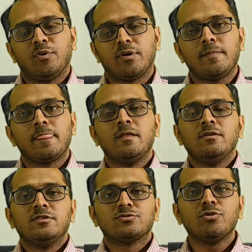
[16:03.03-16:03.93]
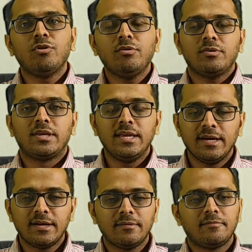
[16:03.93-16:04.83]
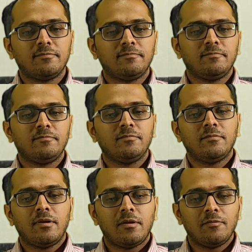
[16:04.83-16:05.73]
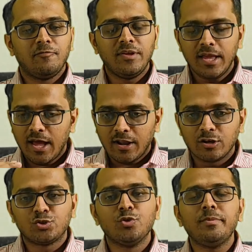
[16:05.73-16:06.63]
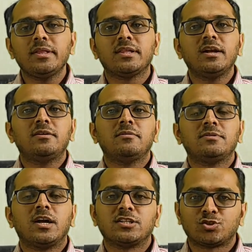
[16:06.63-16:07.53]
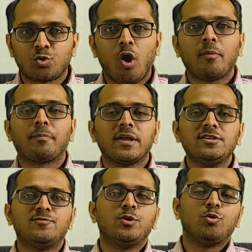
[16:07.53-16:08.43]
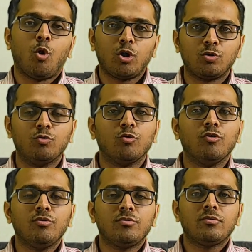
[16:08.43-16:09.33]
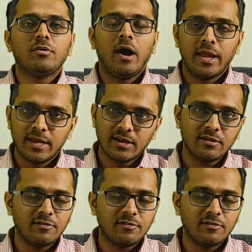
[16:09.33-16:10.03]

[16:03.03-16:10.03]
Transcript: Okay, so here we are assuming that the stock price will not go higher